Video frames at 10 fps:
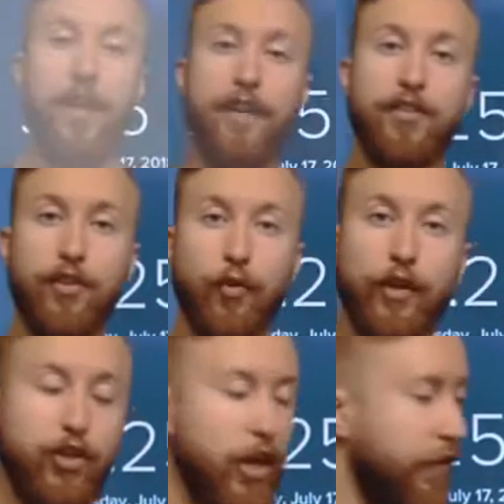That
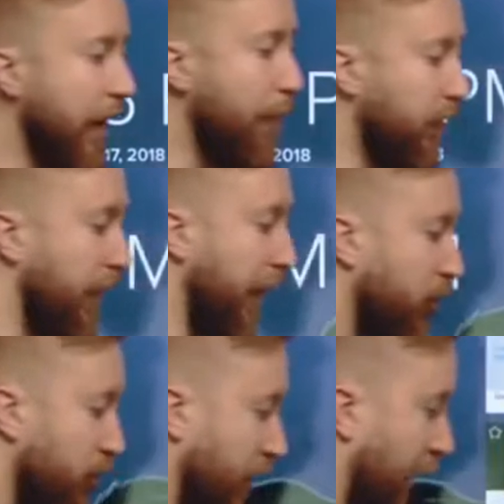screen sharing
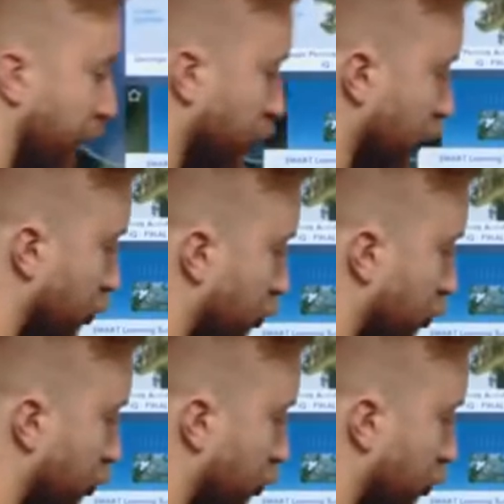application allows you to